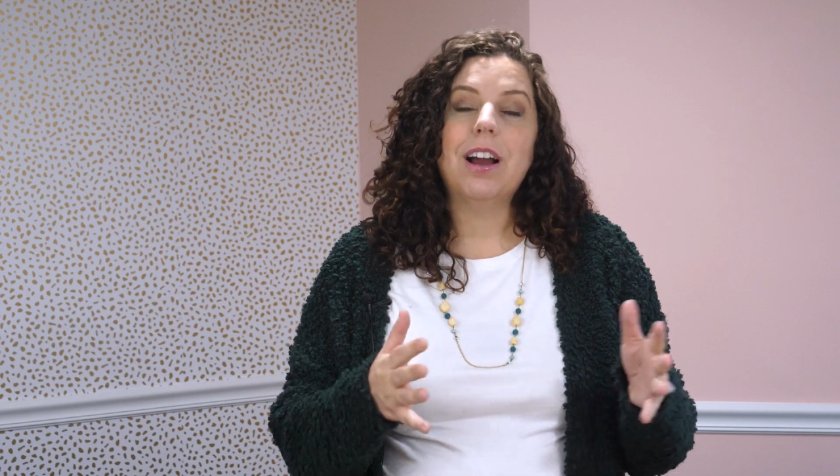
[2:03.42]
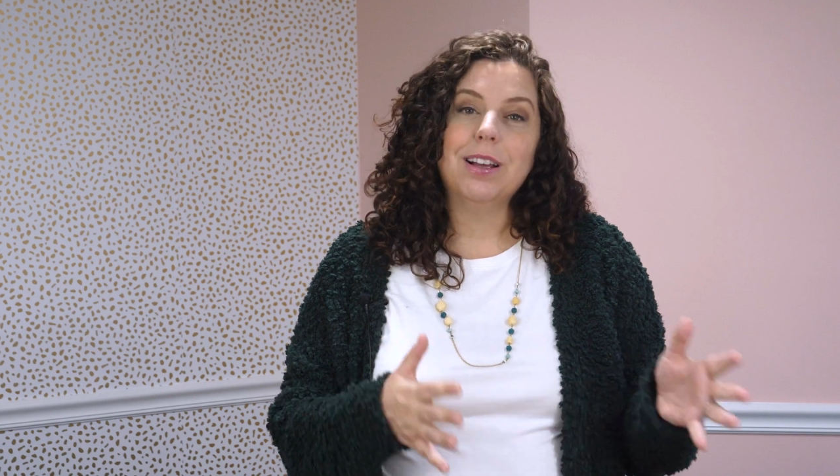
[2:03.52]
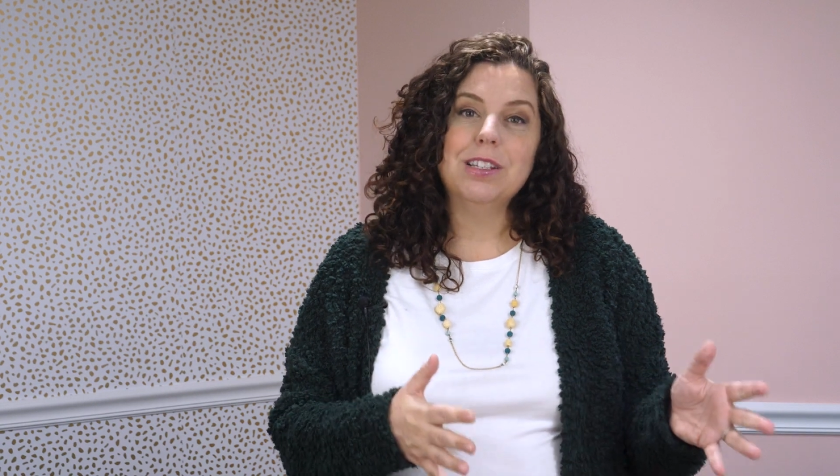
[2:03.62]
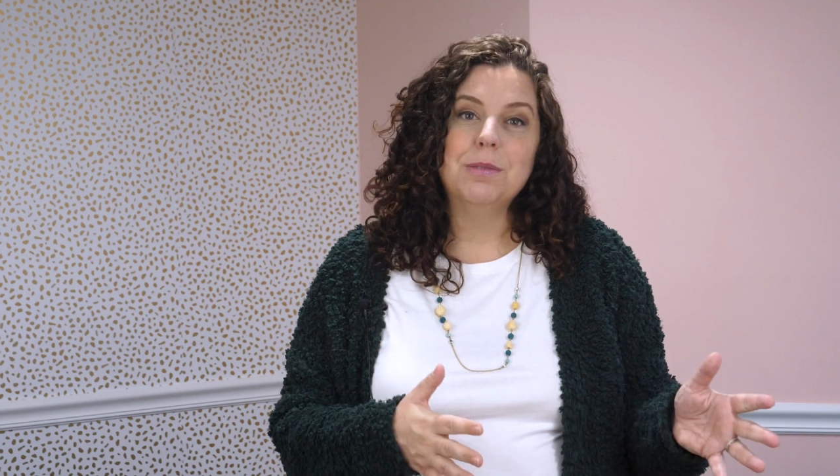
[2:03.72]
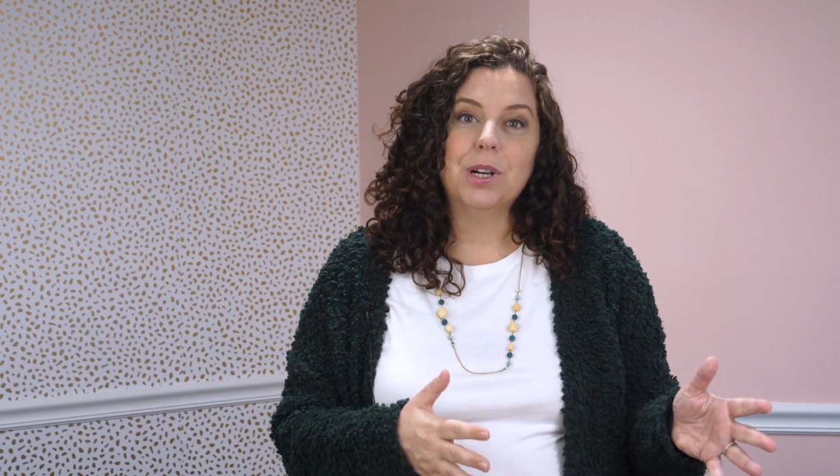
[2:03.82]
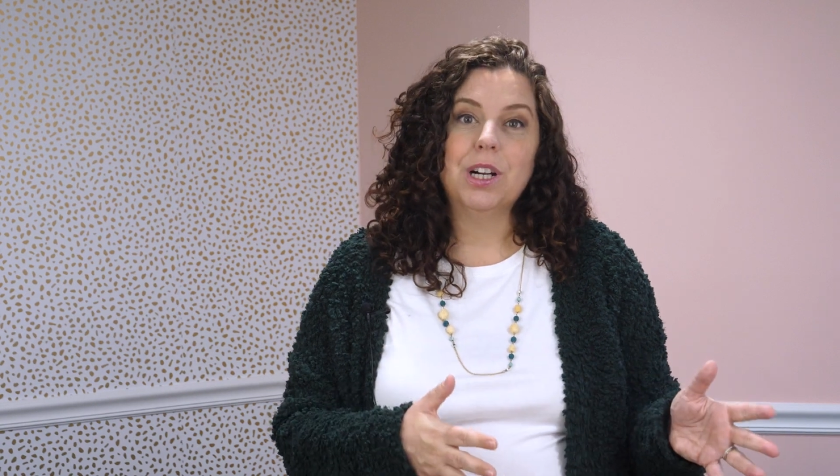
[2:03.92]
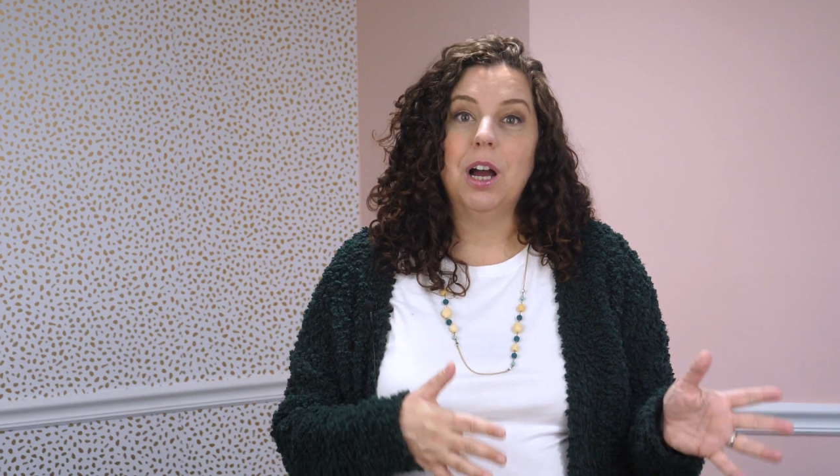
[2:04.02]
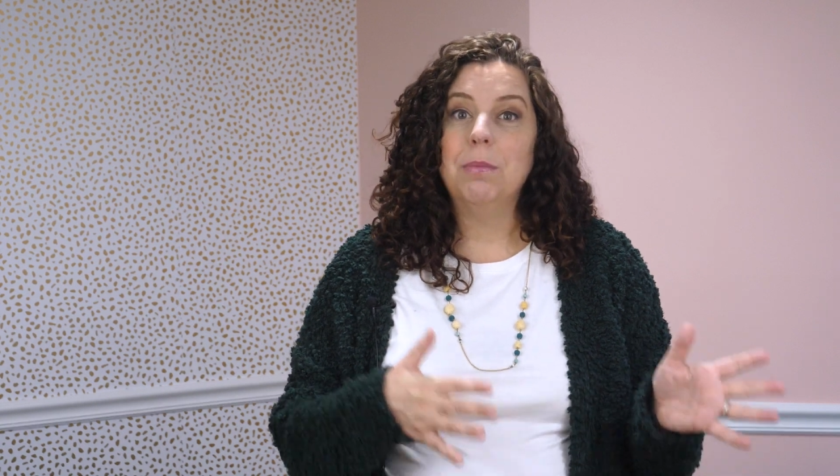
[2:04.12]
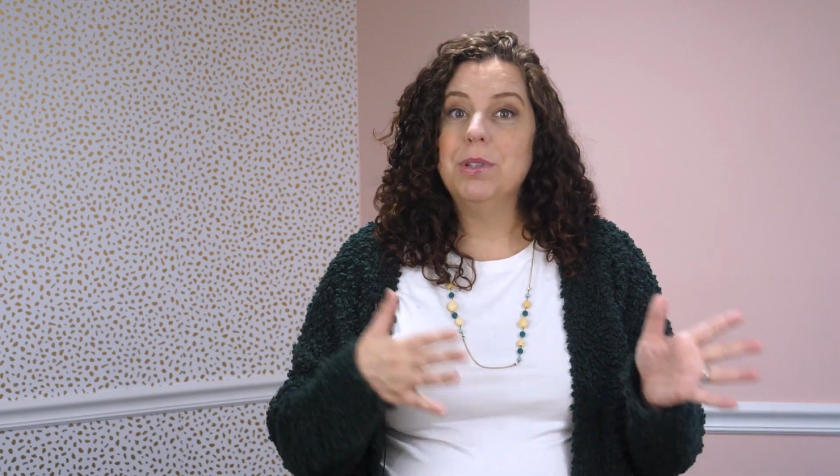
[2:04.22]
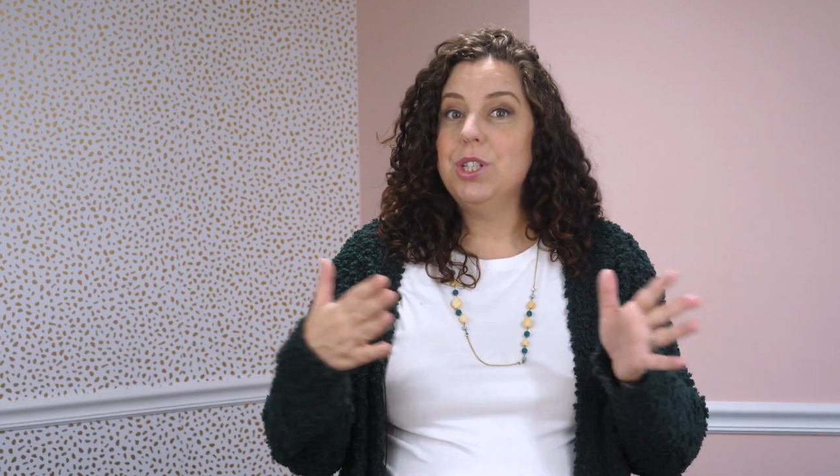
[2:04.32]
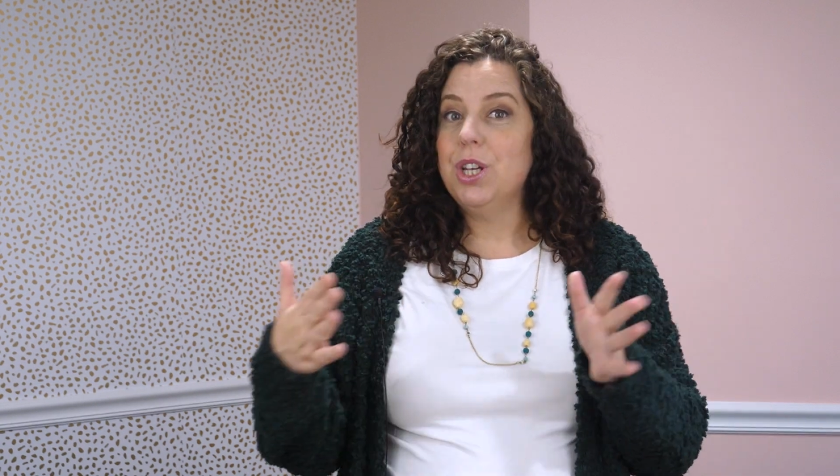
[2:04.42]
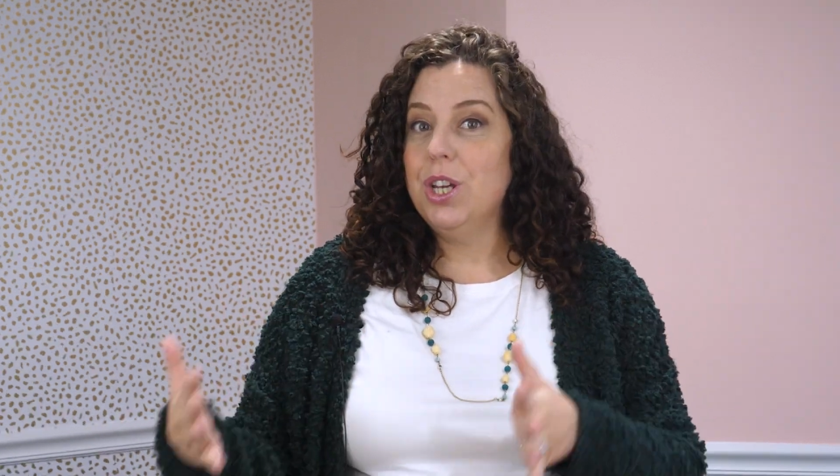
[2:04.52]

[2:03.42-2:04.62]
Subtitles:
a customer comes to